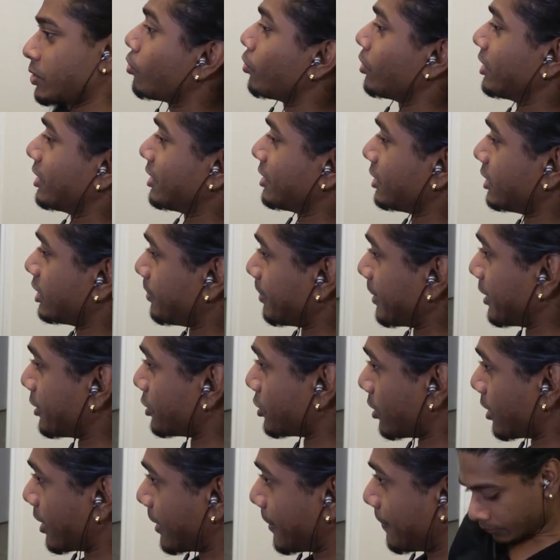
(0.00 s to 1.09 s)
Well, this explains
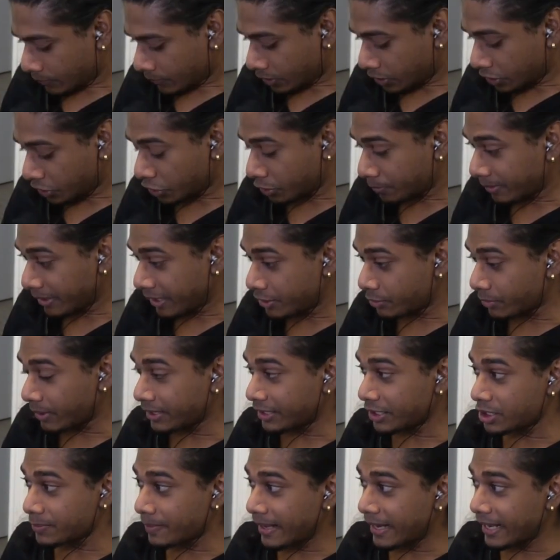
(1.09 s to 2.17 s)
a lot. This explains why
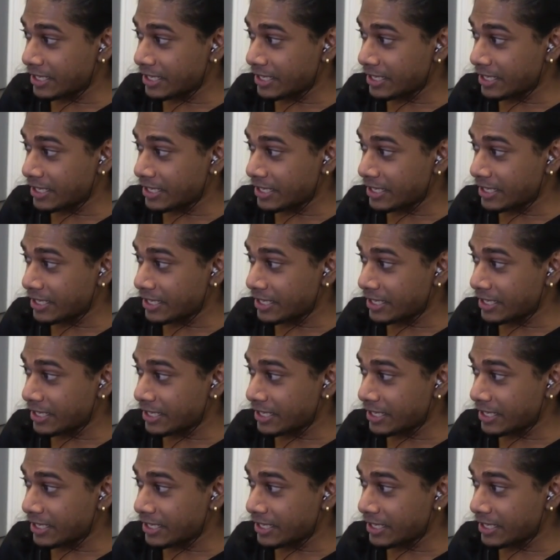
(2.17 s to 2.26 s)
this man